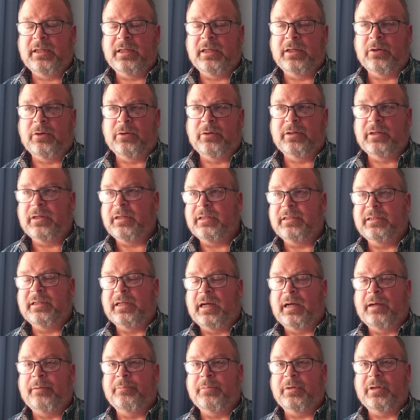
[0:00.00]
you know,
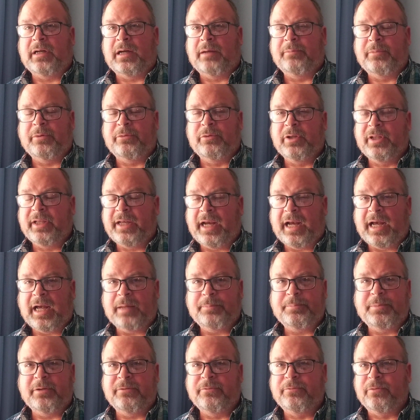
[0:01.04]
I'm, I'm really
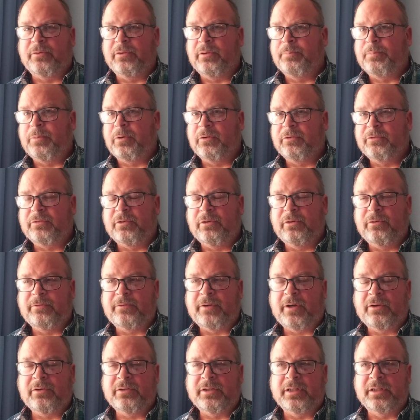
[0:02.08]
happy for the person who
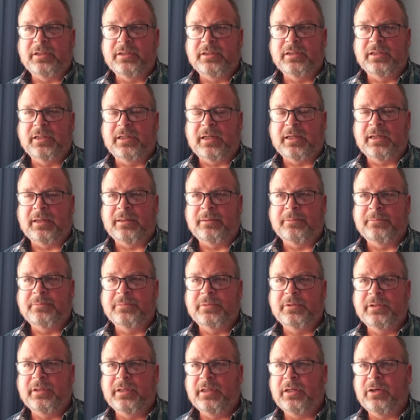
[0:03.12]
found it.
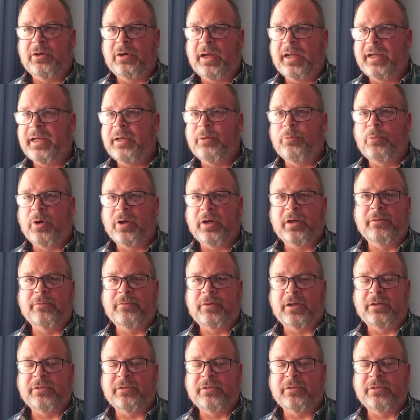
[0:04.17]
Um, you know, any one of